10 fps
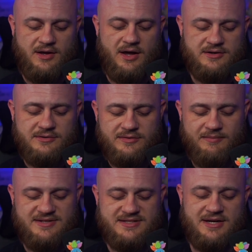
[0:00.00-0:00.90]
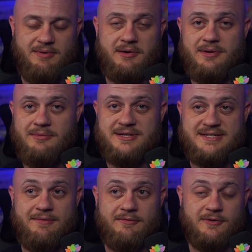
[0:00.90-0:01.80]
I do have the Misty, but I really want to
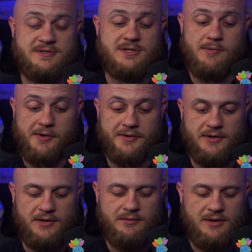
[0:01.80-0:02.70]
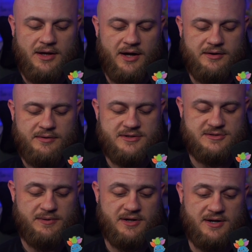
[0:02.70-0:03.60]
save it for Squirtle. I don't want to just
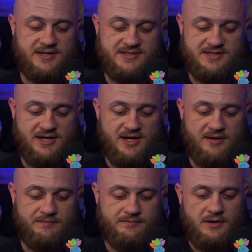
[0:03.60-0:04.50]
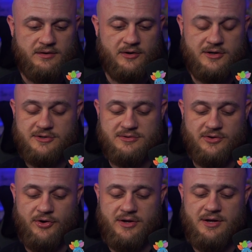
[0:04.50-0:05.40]
put it on a Snom. They're gonna do
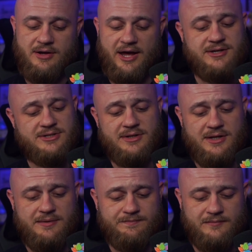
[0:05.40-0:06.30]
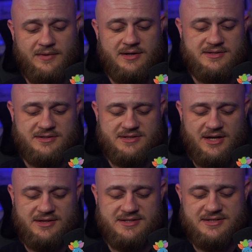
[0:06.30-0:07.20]
30. Actually, it looks
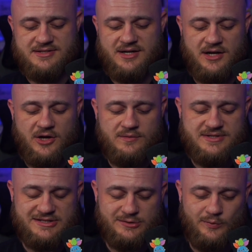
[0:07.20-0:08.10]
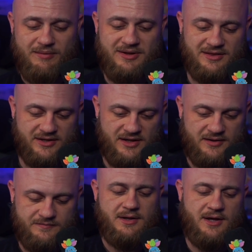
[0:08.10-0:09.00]
like this is gonna go swimmingly.
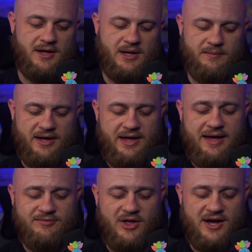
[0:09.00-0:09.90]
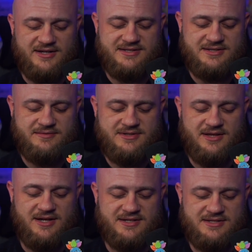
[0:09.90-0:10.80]
I have lost to
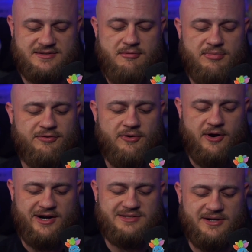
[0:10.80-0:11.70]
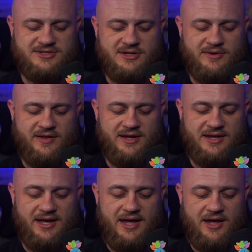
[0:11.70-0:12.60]
this before, especially when they
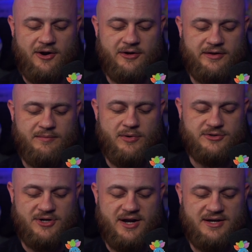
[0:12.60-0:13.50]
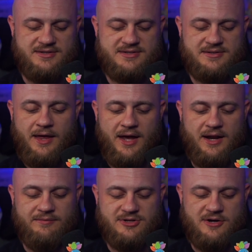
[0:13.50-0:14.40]
get a early Moltres and
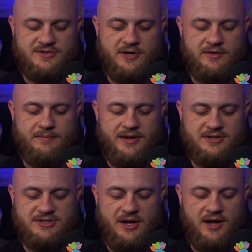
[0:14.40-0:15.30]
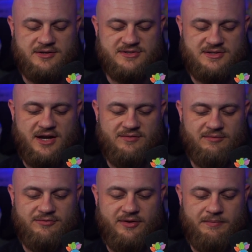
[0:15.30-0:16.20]
have Charizard on their bench, and I just kind of been
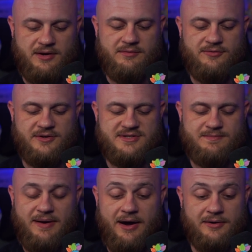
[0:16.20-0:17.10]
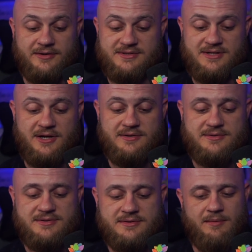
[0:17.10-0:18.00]
flipping for powdered
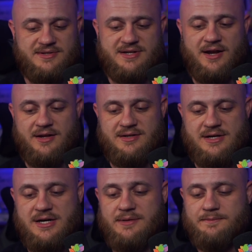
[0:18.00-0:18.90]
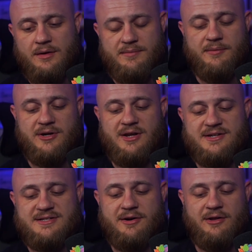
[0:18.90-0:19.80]
snows. It's not ideal, but when you get a
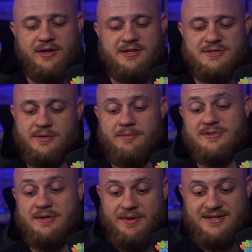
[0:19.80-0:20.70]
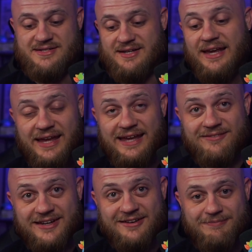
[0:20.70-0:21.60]
scenario like this where they're mostly basic,
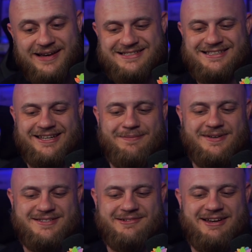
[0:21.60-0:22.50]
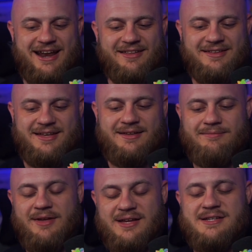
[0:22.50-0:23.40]
even if my sleep is doing nothing,
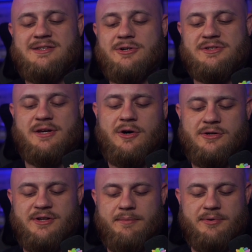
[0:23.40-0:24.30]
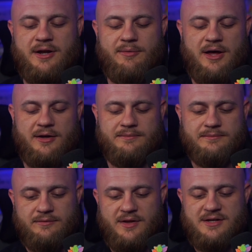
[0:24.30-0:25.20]
it does hold up pretty well.
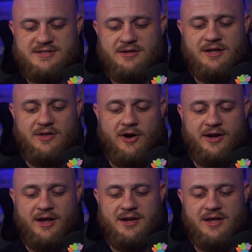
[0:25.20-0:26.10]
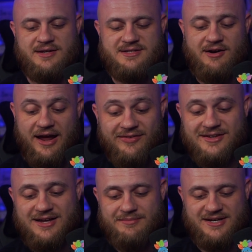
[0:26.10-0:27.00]
They could still get the Arcanine EX here, and they
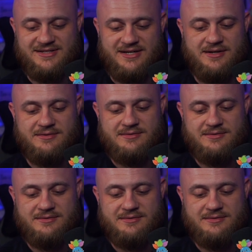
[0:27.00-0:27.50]
top decked it.